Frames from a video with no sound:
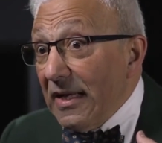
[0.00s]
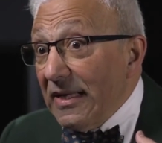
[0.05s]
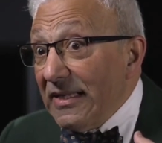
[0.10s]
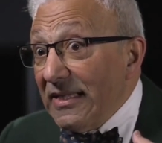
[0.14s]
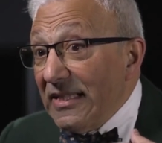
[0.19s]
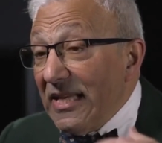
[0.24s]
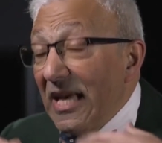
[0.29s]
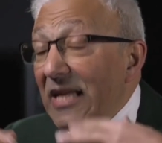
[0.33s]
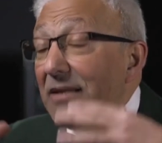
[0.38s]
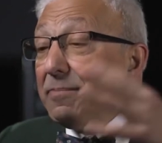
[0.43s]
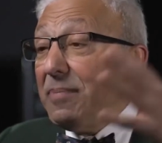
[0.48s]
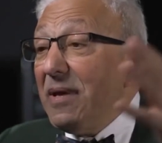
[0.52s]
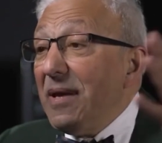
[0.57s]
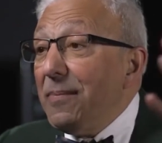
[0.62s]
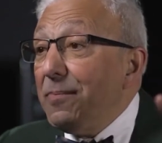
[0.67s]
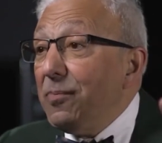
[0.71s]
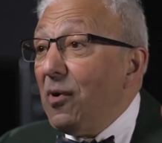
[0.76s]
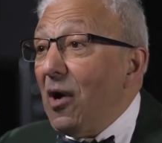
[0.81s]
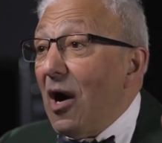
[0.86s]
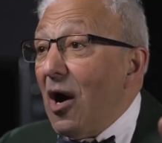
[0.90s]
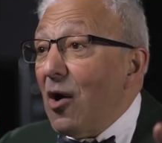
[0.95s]
get
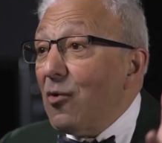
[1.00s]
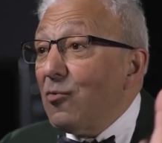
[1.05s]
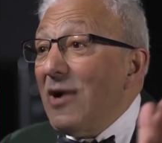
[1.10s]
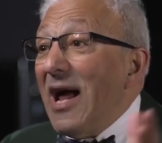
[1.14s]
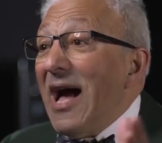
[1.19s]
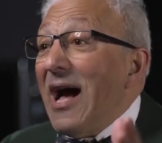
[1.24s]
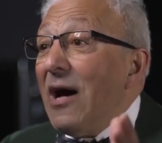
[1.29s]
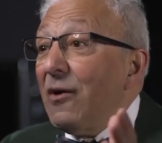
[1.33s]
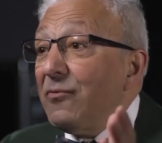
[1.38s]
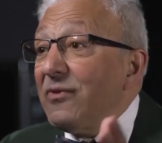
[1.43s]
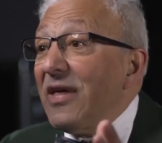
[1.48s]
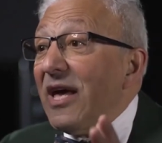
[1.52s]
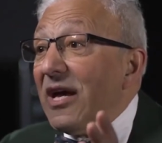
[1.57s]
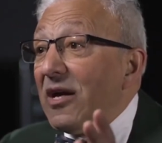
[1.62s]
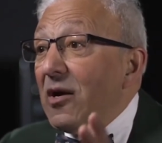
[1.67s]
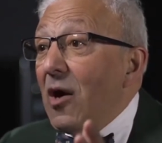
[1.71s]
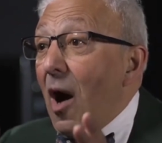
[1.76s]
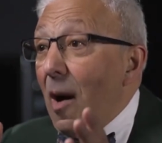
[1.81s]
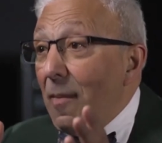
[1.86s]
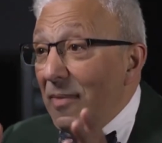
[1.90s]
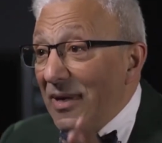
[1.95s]
people around their
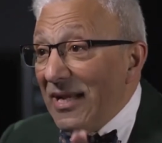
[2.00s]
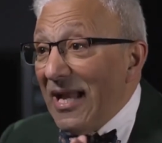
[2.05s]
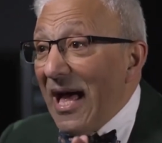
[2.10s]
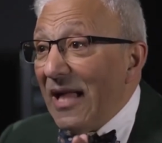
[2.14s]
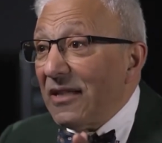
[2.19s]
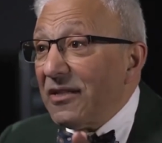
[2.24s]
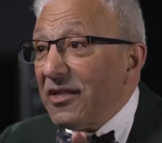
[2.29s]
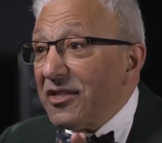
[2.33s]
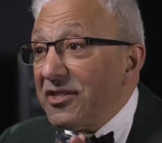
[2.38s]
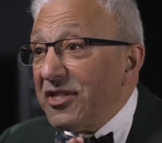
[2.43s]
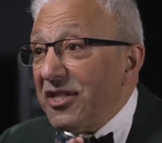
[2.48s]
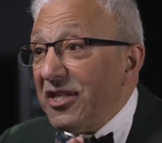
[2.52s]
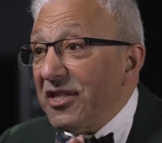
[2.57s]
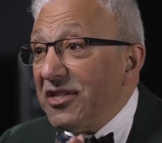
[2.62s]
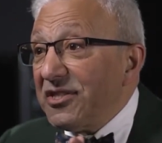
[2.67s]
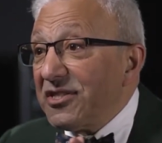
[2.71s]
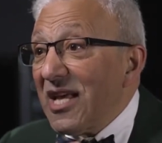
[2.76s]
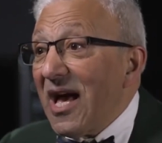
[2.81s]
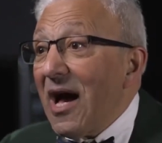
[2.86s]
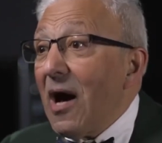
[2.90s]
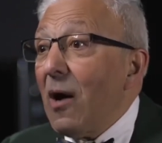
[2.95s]

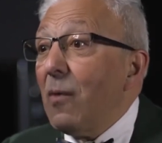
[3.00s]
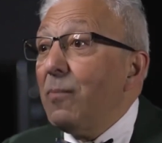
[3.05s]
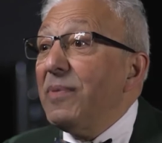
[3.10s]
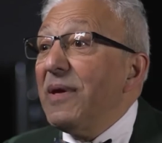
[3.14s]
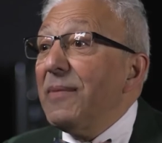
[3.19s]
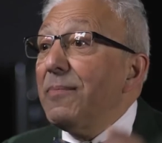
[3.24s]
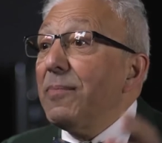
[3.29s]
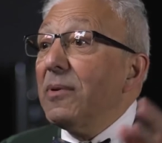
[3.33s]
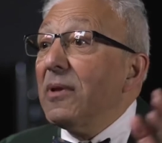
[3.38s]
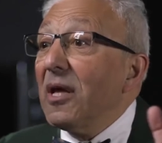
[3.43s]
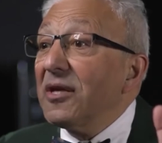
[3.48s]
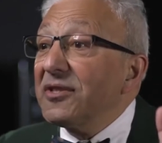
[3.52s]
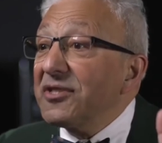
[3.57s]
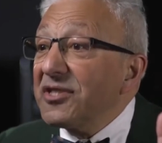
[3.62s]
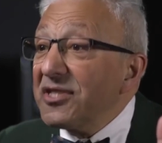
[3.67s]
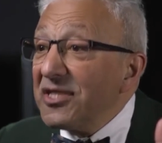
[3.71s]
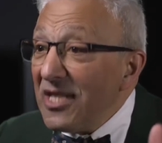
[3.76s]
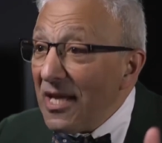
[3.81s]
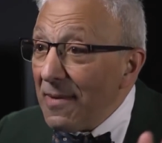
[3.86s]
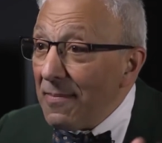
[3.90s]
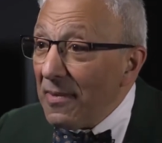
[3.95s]
commonalities, how people are
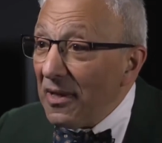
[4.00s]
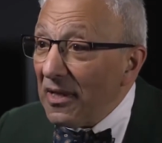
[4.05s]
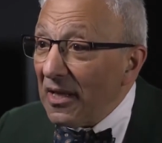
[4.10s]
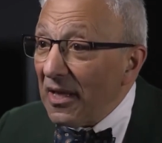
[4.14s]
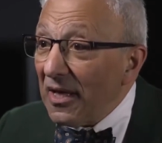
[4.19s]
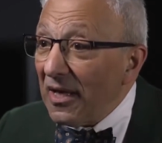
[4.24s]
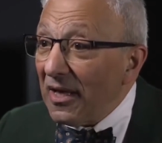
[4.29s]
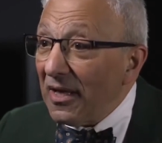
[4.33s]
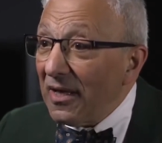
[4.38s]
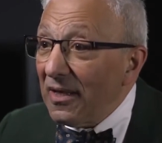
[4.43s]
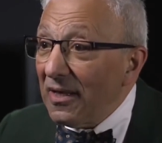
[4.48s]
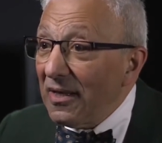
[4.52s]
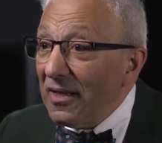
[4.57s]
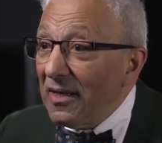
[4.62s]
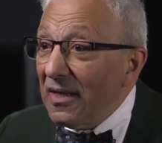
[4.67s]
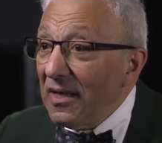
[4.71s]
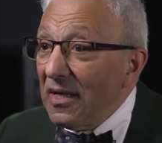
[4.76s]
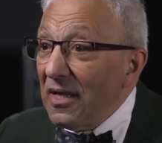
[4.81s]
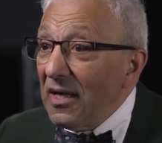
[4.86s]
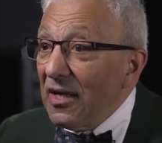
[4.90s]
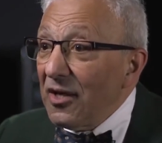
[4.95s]
similar,
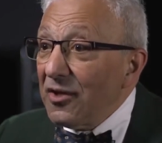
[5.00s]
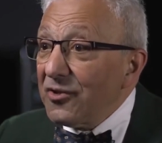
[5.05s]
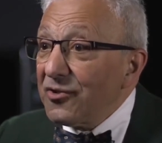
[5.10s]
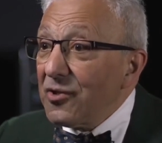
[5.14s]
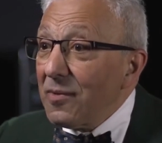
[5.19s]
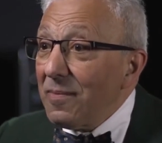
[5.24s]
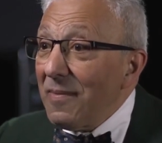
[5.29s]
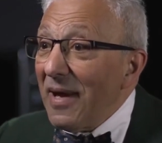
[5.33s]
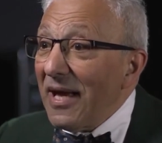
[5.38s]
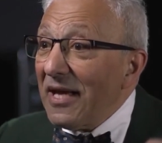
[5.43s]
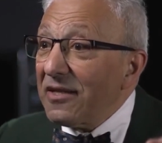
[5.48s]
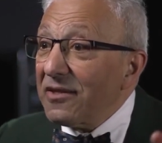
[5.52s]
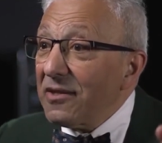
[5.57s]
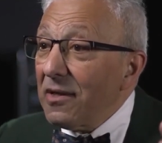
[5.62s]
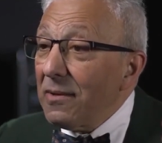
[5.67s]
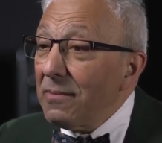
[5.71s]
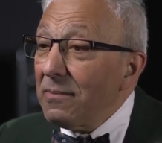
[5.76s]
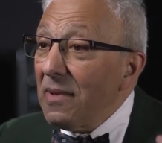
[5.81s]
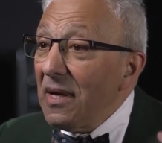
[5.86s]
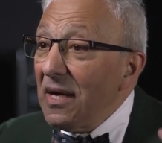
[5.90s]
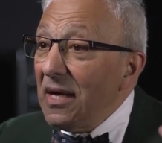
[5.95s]
to make
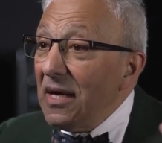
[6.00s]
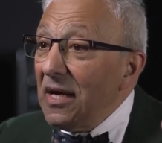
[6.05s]
them